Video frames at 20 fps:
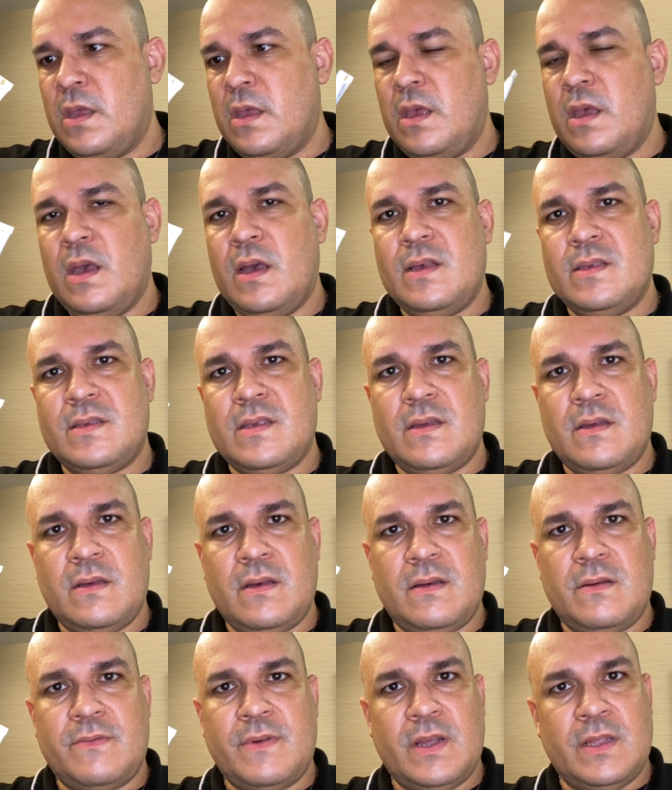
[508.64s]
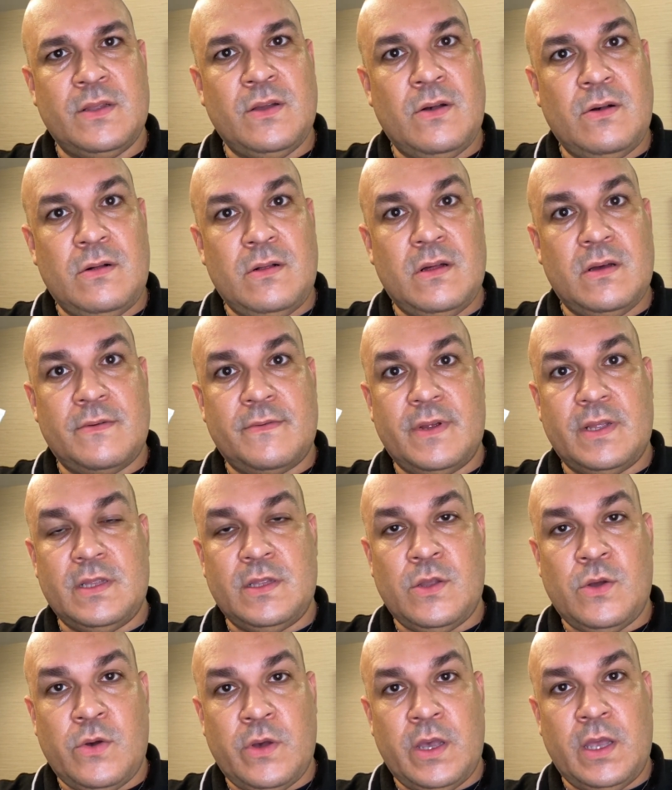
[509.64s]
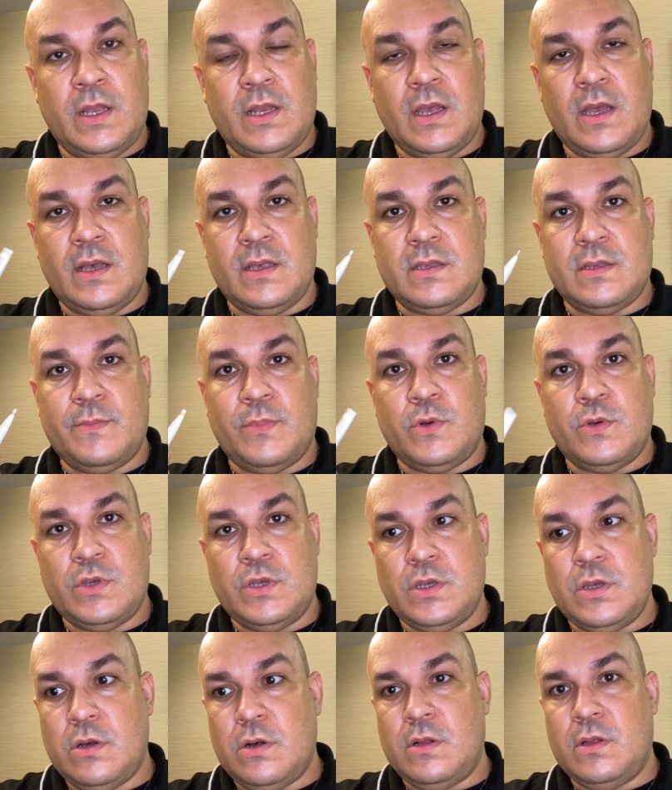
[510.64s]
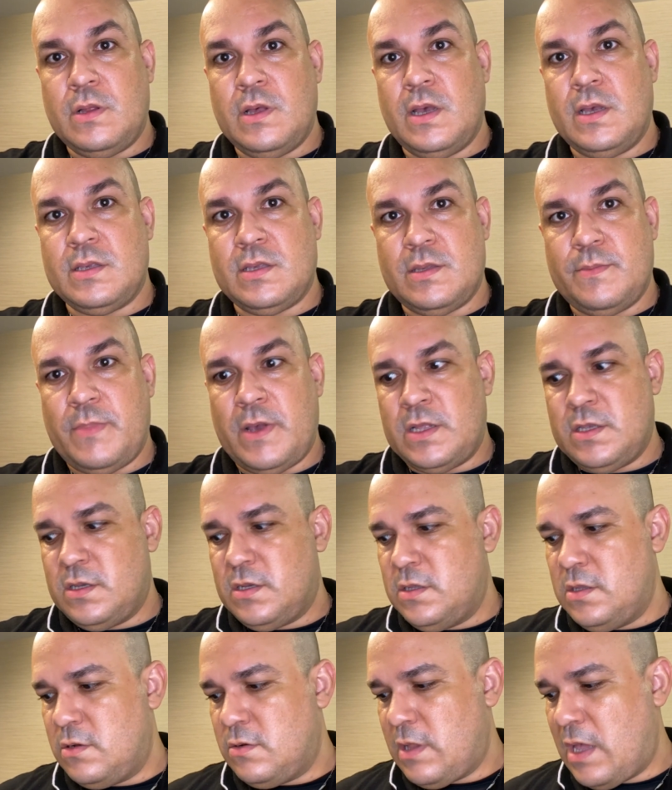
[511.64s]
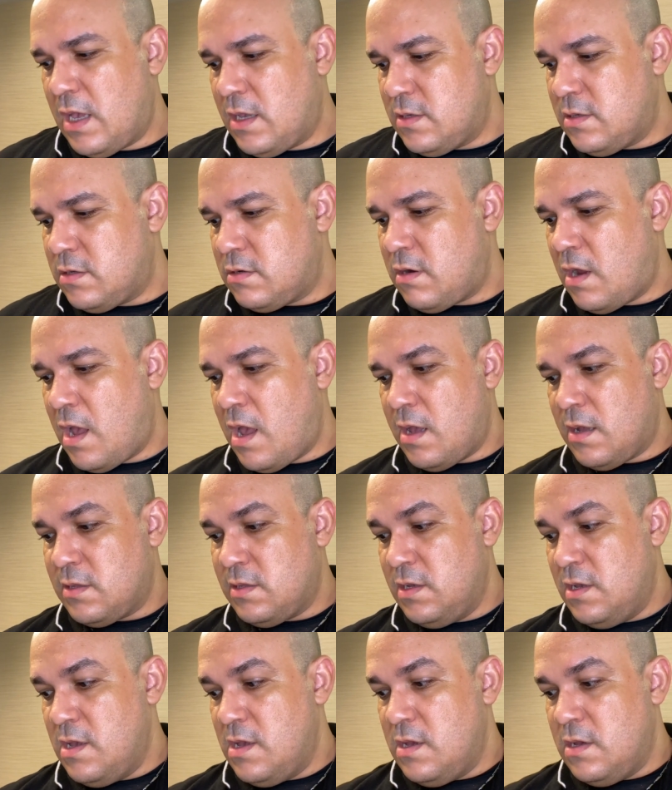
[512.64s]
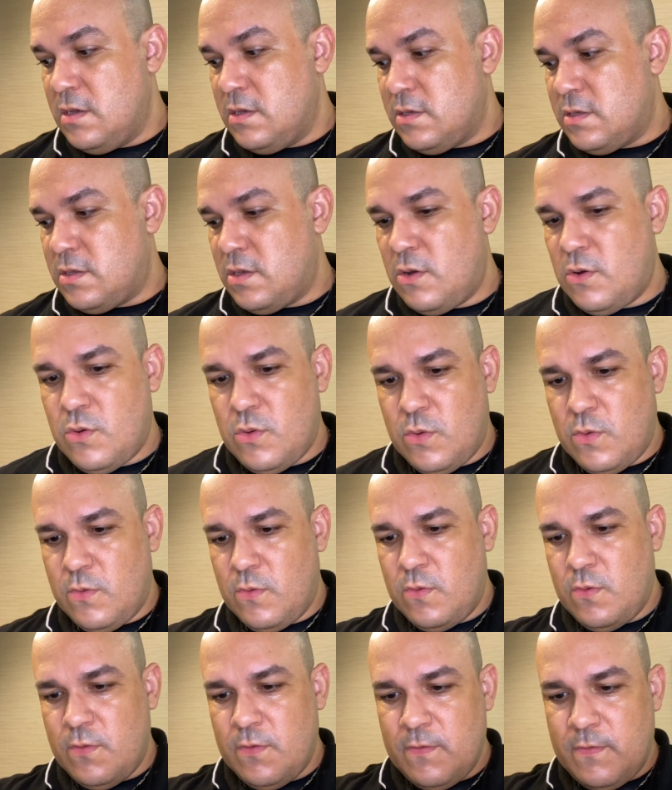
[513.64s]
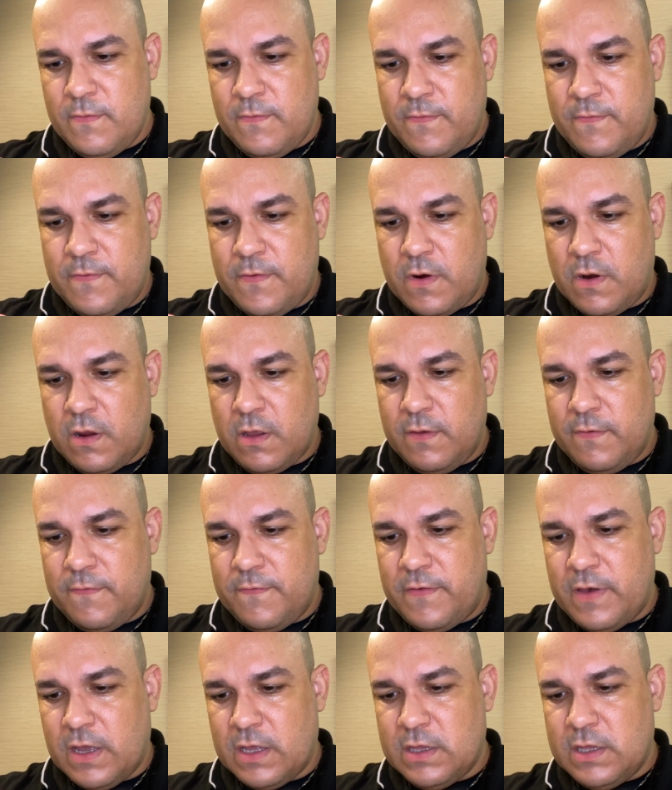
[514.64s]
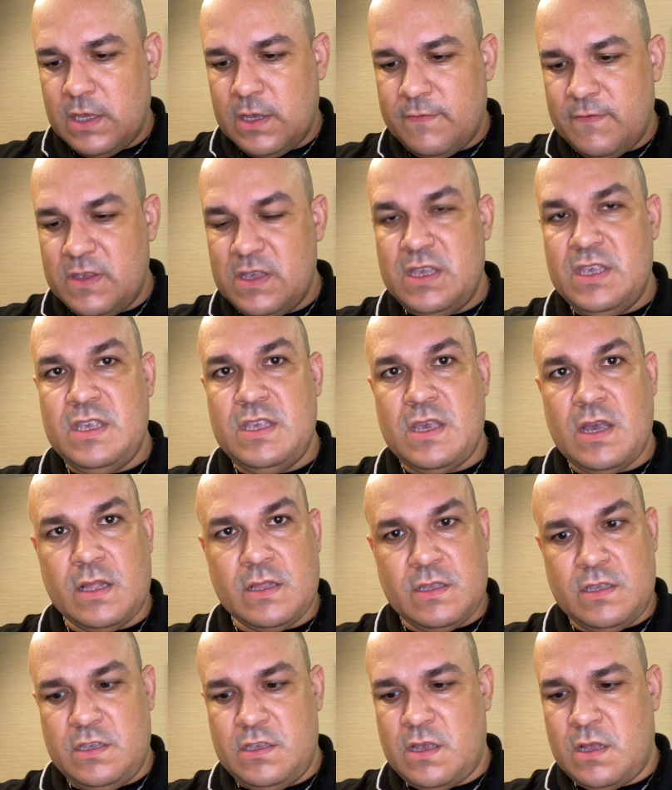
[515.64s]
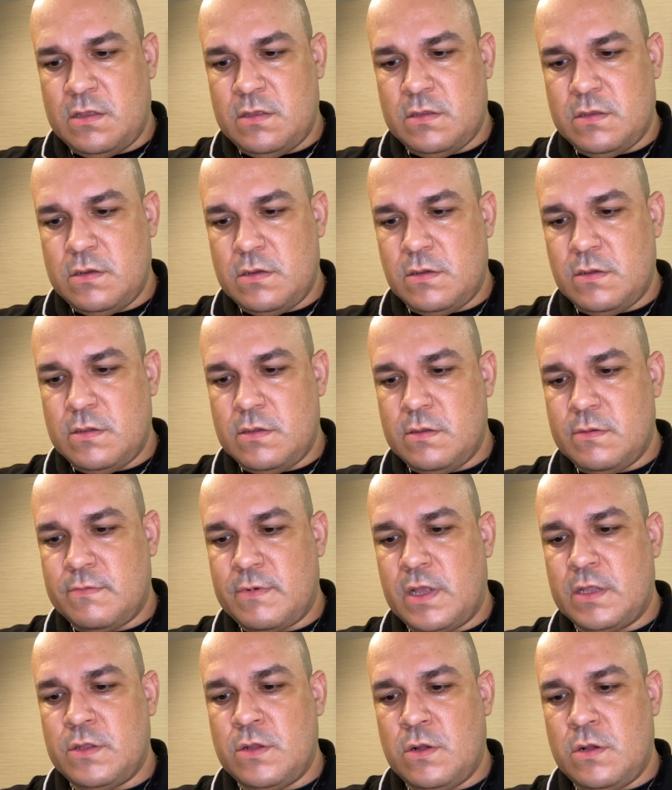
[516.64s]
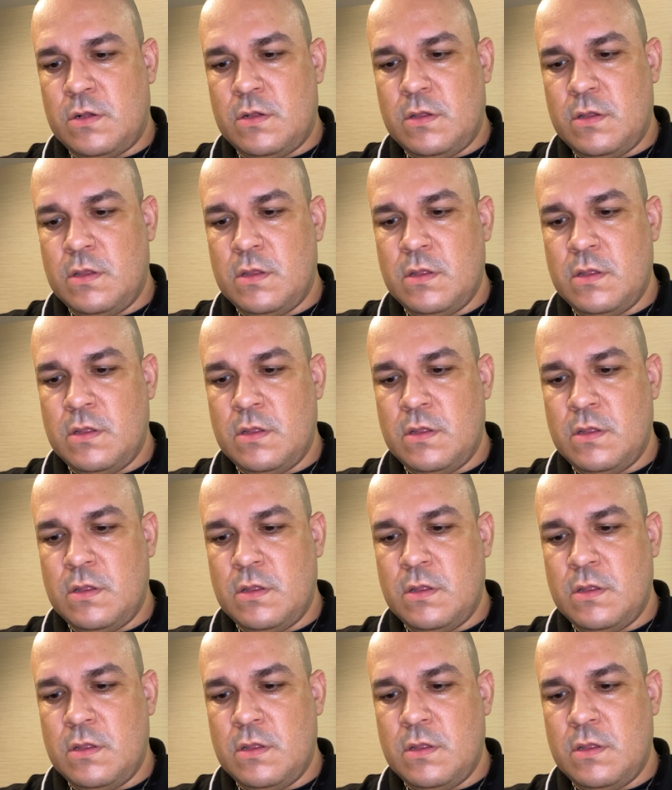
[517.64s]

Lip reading: Has a retinol, a retinoid, it has gusciol, it has Spanish needle extract. So very effective yet gentle retinol